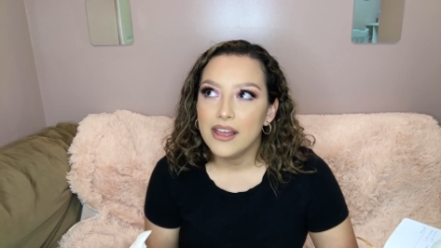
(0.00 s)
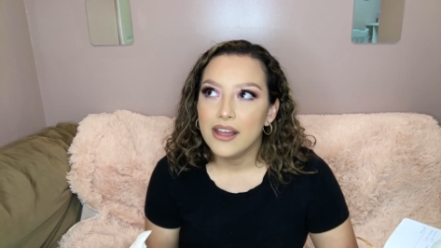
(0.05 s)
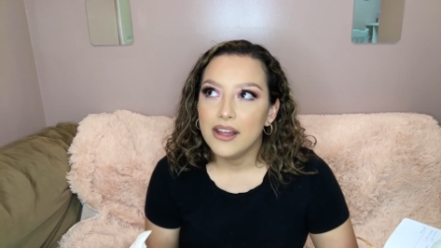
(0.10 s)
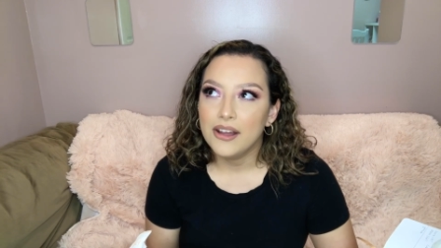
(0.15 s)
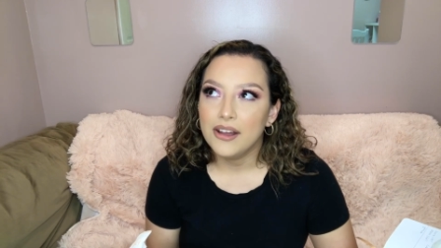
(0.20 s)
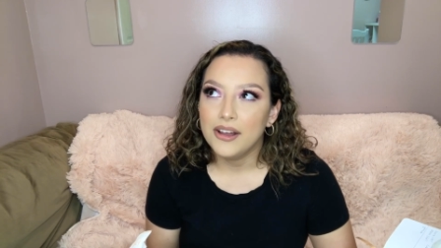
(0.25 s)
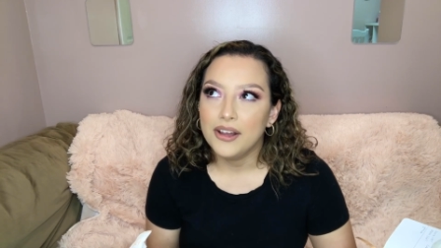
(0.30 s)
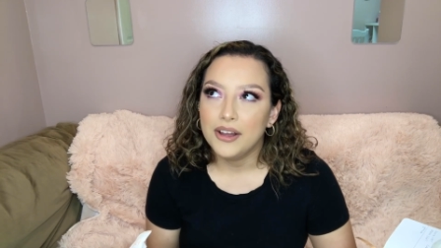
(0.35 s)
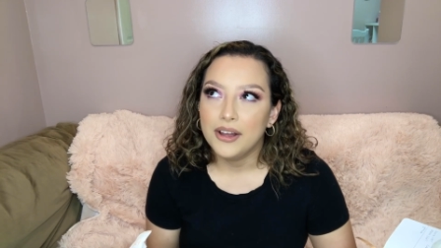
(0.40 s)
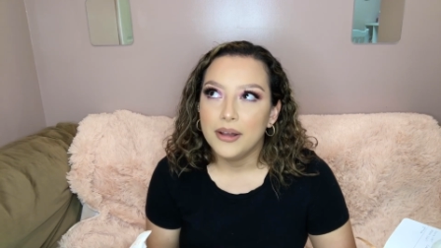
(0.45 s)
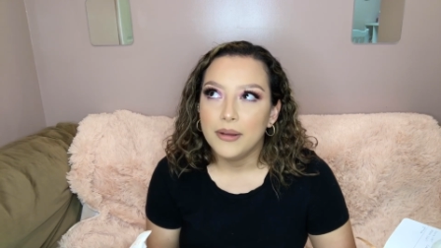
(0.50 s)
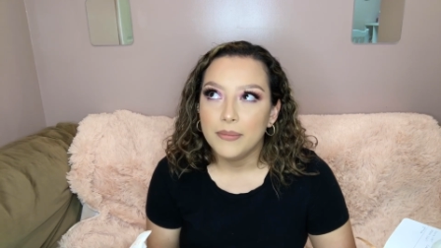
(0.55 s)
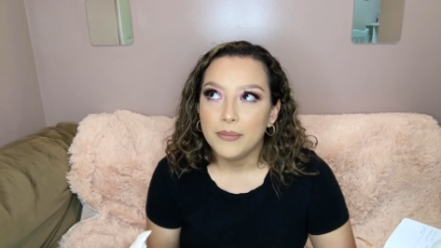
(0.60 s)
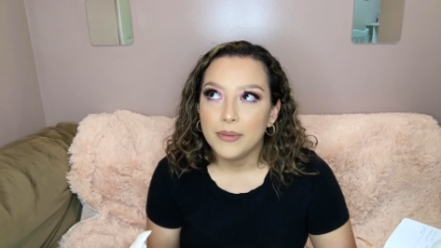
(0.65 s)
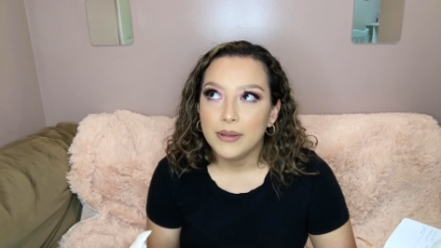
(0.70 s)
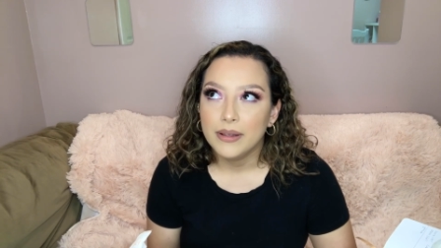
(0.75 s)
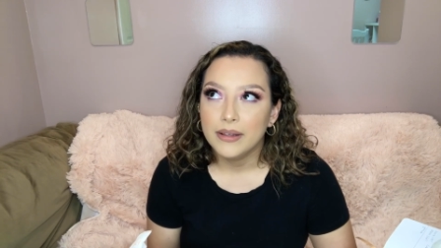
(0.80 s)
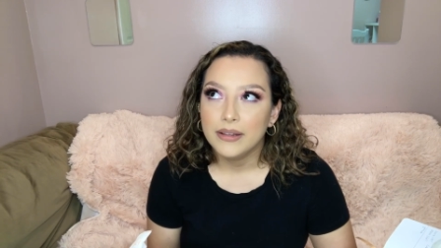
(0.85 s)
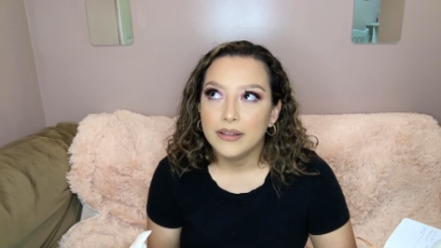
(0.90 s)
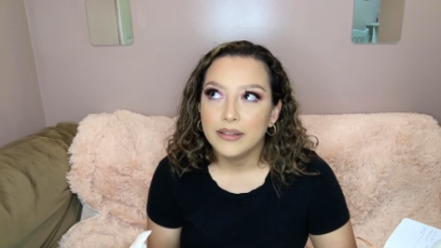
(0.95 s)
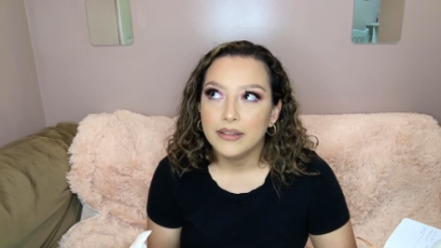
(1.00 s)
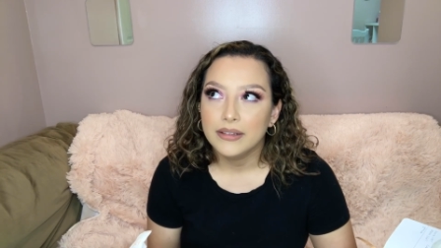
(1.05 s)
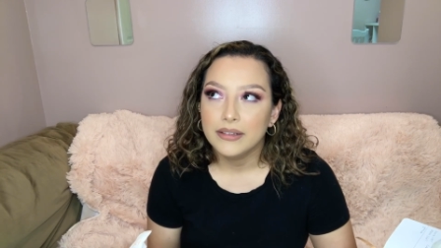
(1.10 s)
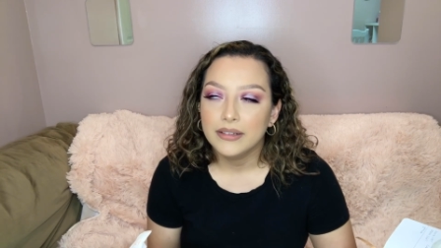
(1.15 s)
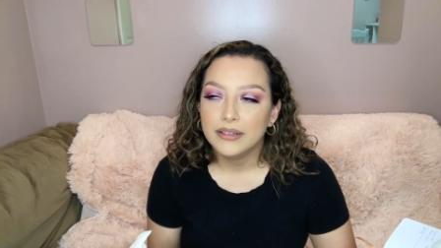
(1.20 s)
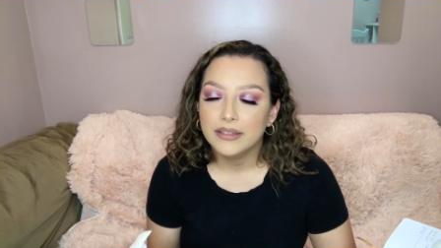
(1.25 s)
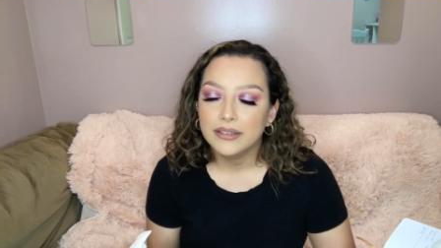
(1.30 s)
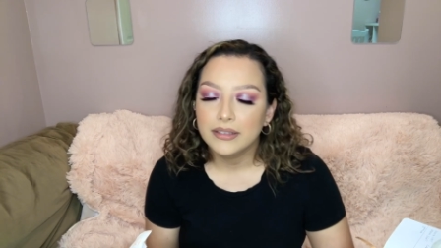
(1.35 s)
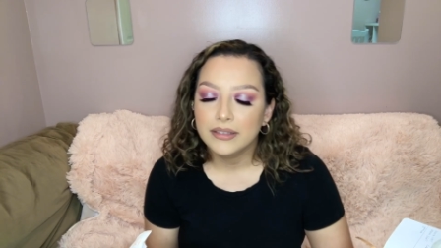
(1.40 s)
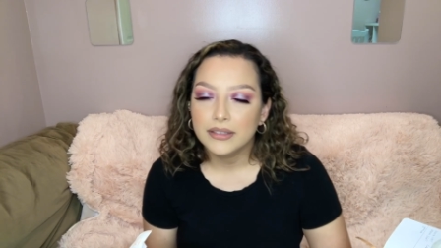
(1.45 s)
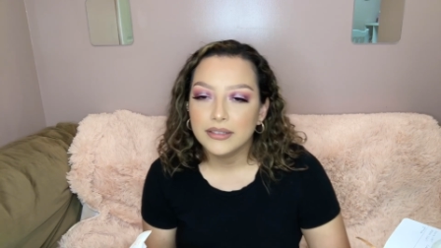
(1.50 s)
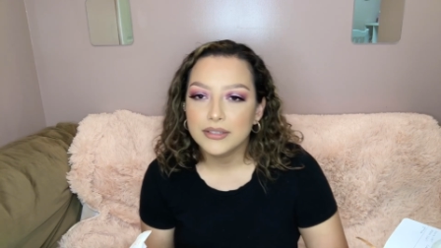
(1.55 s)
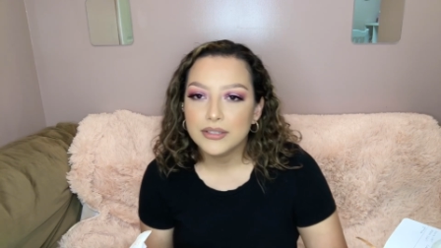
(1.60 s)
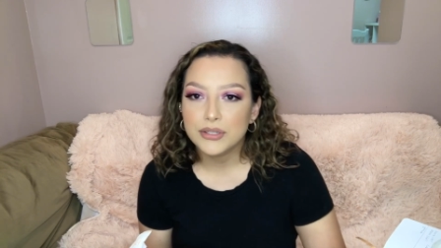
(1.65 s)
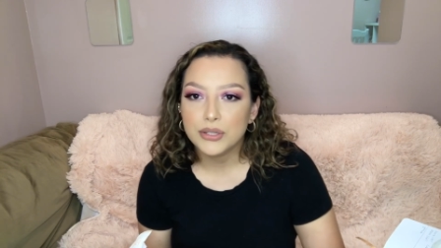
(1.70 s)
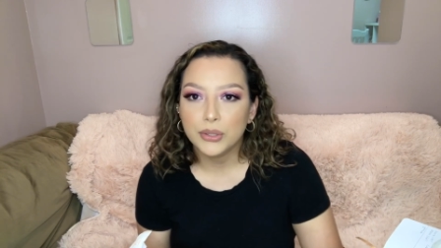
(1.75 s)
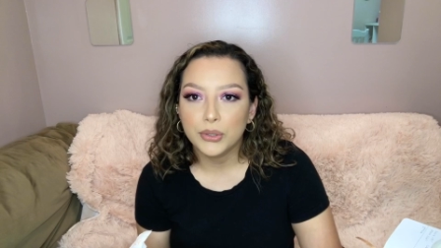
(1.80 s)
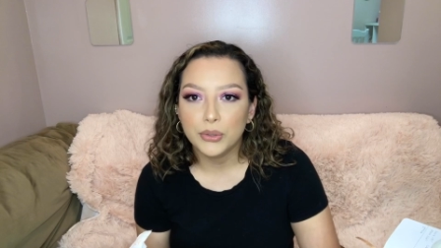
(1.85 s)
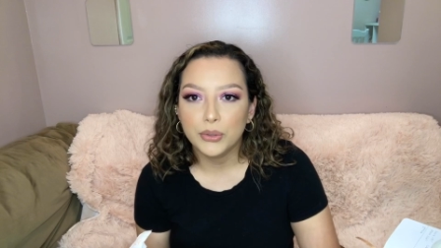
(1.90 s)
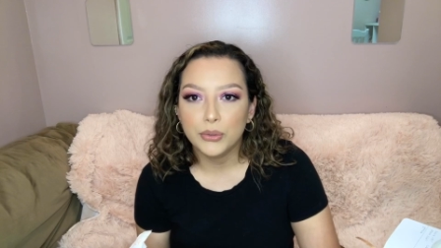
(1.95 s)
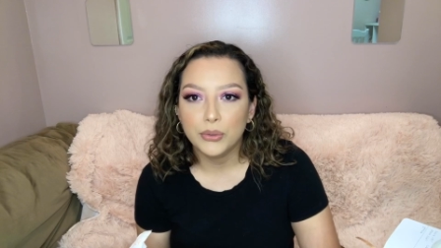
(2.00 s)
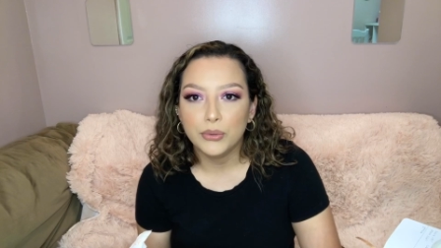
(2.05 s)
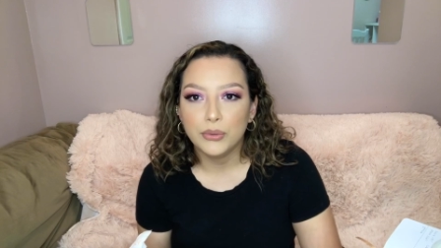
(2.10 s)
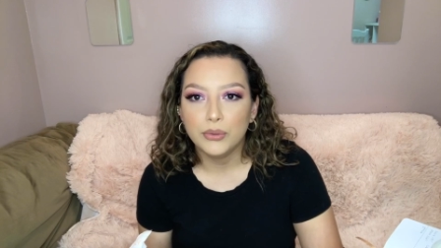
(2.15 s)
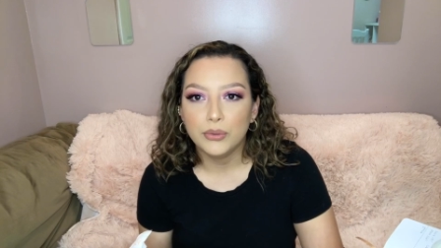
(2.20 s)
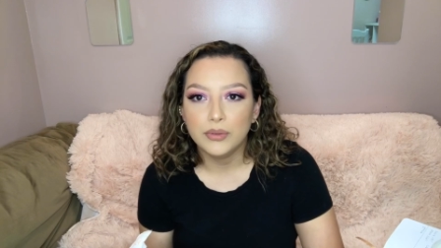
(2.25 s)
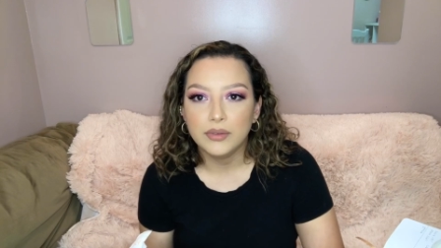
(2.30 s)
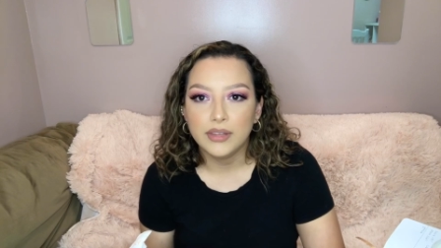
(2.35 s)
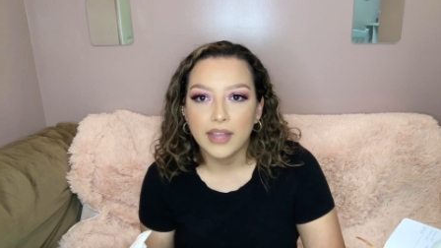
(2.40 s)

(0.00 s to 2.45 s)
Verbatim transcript: Um, so